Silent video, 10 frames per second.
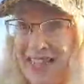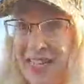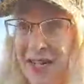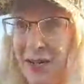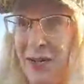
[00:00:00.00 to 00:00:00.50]

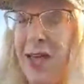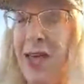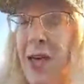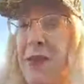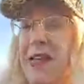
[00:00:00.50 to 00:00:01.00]
hill,
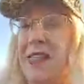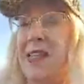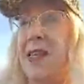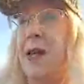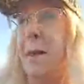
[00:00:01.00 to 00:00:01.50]
because it's
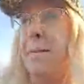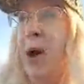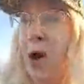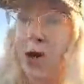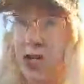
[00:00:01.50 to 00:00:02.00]
going to
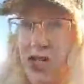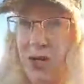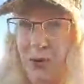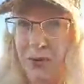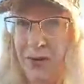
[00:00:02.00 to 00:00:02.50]
push
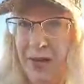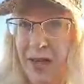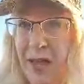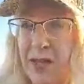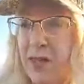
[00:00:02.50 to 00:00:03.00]
you.
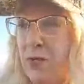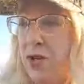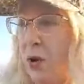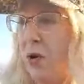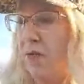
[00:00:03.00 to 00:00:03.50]
So
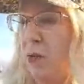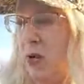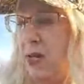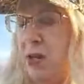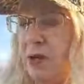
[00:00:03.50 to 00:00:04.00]
don't
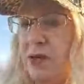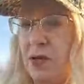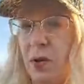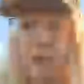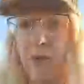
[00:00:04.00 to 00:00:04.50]
avoid those.
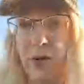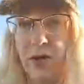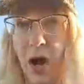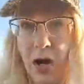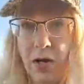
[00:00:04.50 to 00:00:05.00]
Don't avoid the
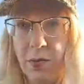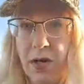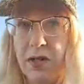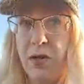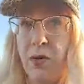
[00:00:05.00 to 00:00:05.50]
hard
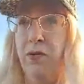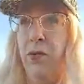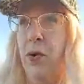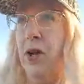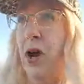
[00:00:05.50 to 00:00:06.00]
work. Don't avoid
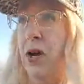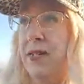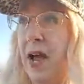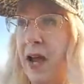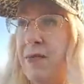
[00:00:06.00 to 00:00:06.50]
the hard
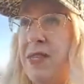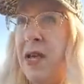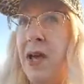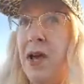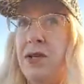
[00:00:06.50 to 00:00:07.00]
times.
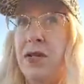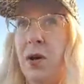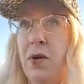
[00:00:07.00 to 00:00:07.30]
Don't